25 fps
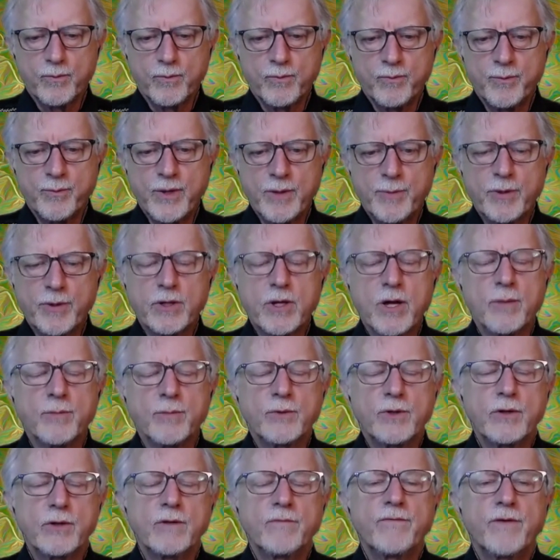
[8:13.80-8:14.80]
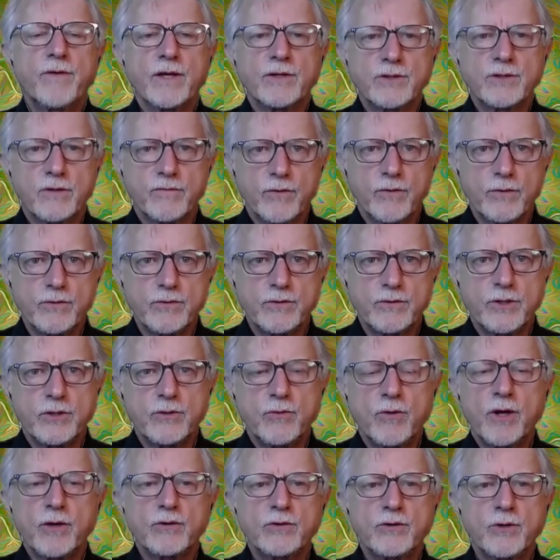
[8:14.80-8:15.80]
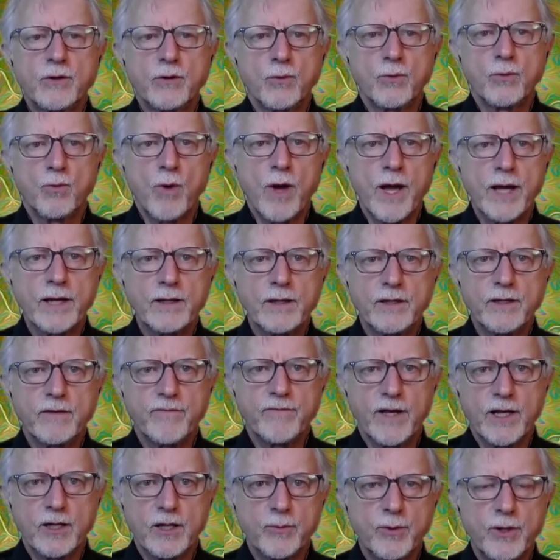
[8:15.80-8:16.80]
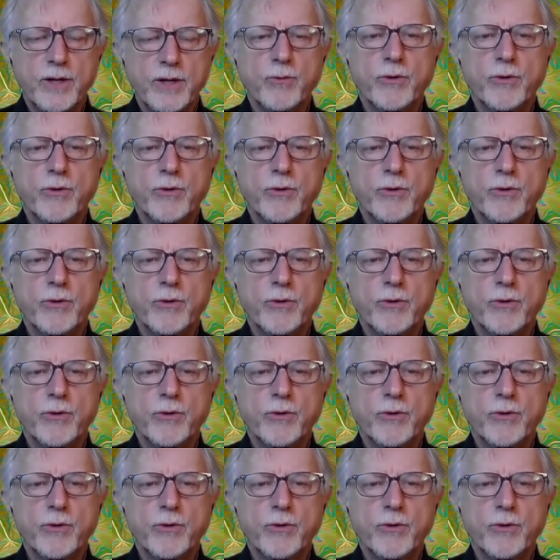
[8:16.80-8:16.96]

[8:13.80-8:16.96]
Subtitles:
People come to the festivals. The drugs are widely available.